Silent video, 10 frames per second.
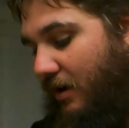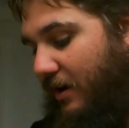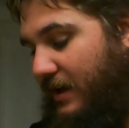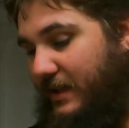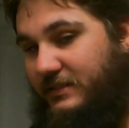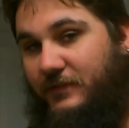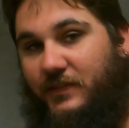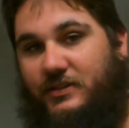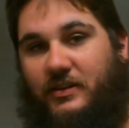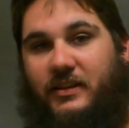Alright, that's
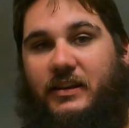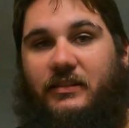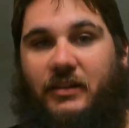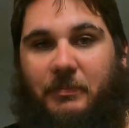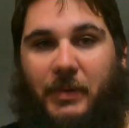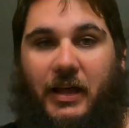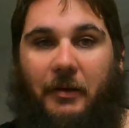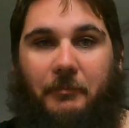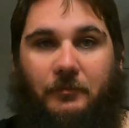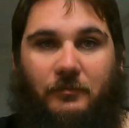a fish I can eat like bare.